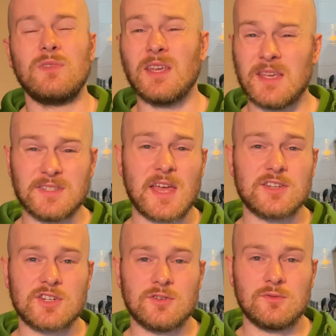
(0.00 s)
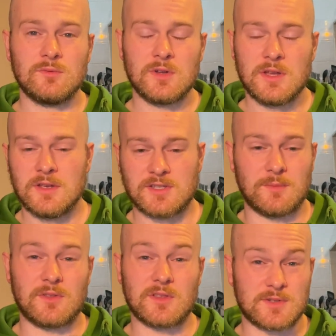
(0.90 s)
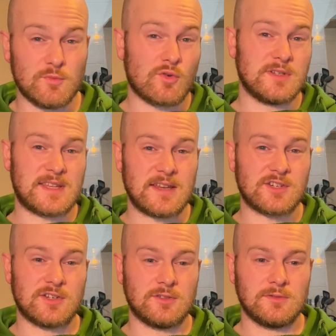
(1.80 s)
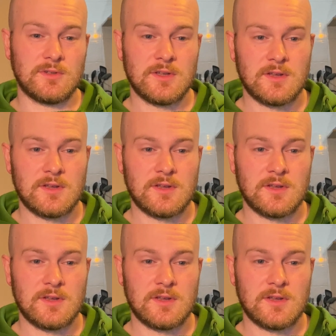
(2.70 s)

Intentional? Something that's more intentional.